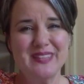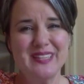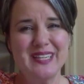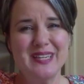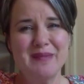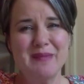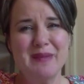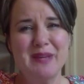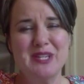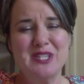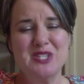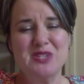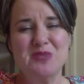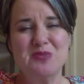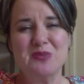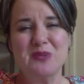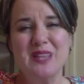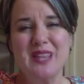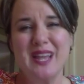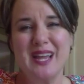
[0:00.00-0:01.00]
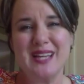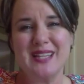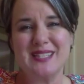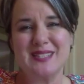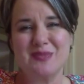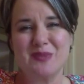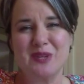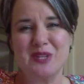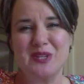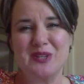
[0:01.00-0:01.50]
And it makes you realize
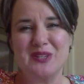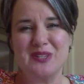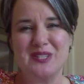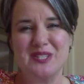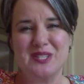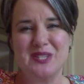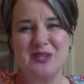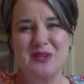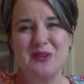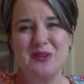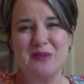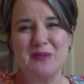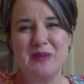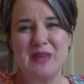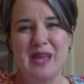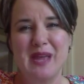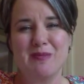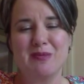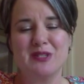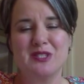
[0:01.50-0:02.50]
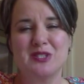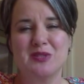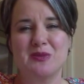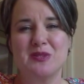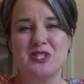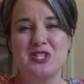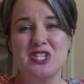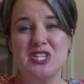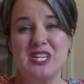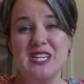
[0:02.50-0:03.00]
what you can do to be able to
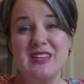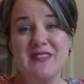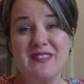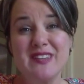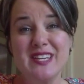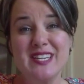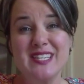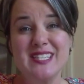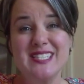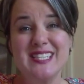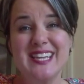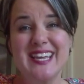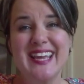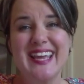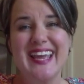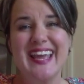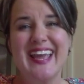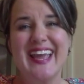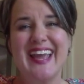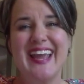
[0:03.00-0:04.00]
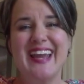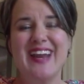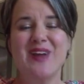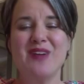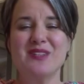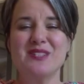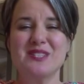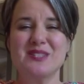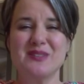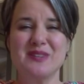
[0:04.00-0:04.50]
achieve it. And
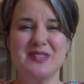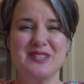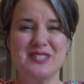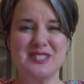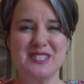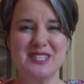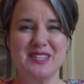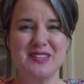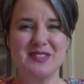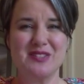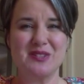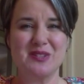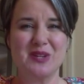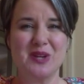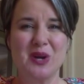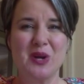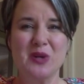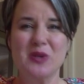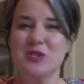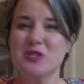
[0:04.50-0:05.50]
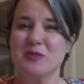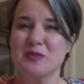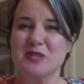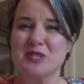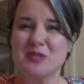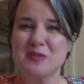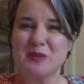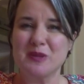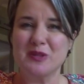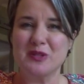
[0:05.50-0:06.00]
also it just gives you encouragement
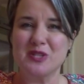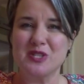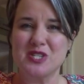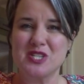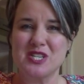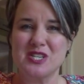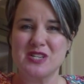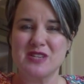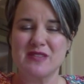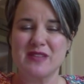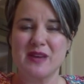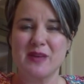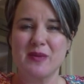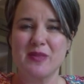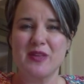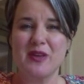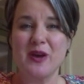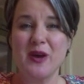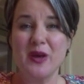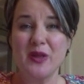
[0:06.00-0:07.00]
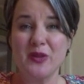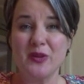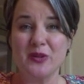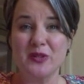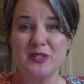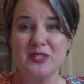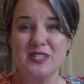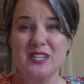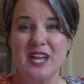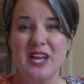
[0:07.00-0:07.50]
to be able to share that with
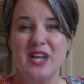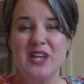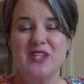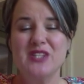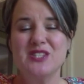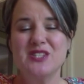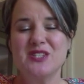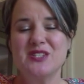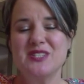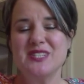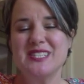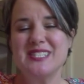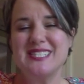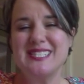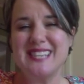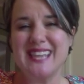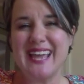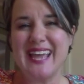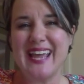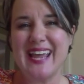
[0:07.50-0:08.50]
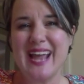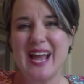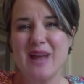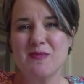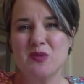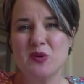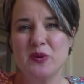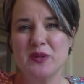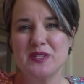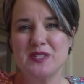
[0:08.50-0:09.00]
others. So today
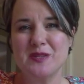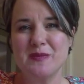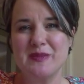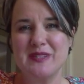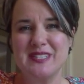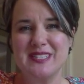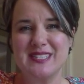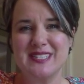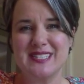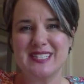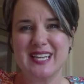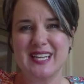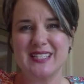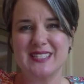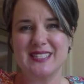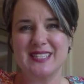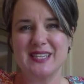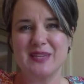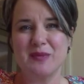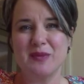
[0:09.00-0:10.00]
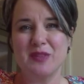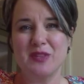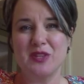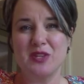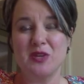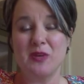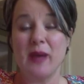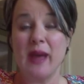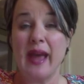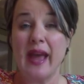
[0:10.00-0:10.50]
I'm going to be discussing with
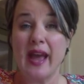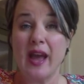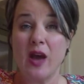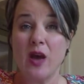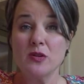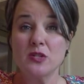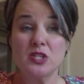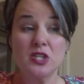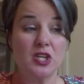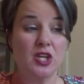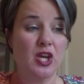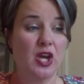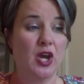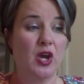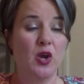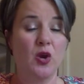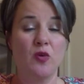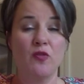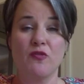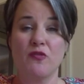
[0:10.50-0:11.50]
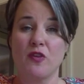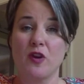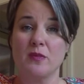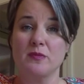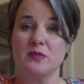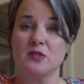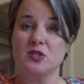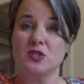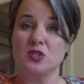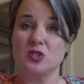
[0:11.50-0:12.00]
you how to go
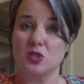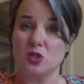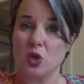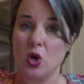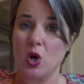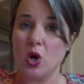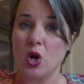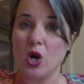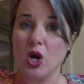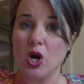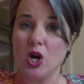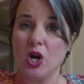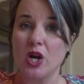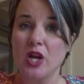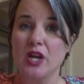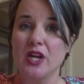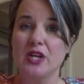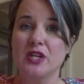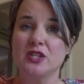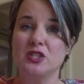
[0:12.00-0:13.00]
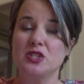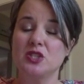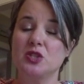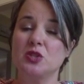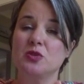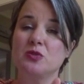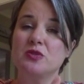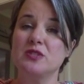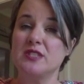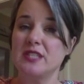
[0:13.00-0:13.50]
from star
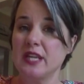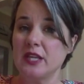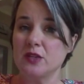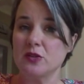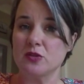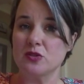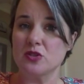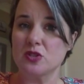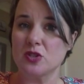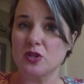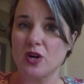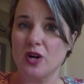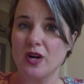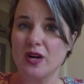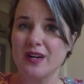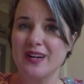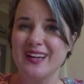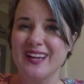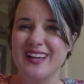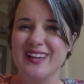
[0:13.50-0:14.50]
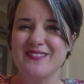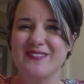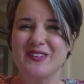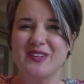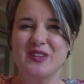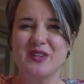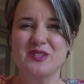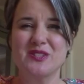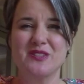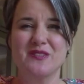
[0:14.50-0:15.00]
to senior star for
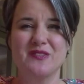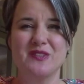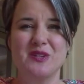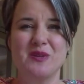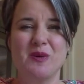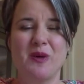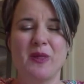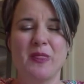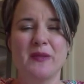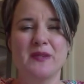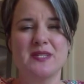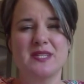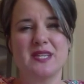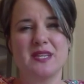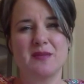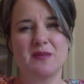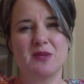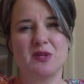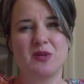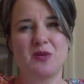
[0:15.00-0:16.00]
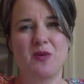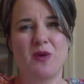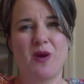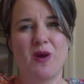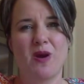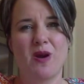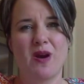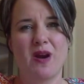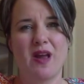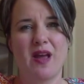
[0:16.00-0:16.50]
those of you on the team who
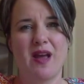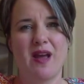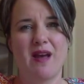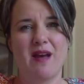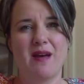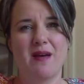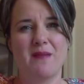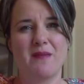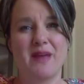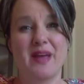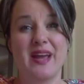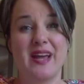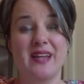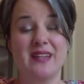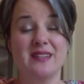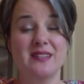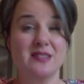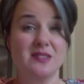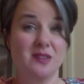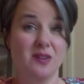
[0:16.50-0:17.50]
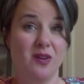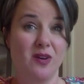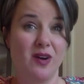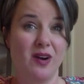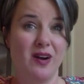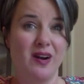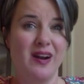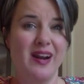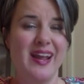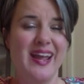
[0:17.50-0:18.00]
are at
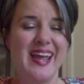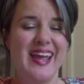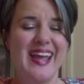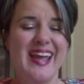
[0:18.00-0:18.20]
star.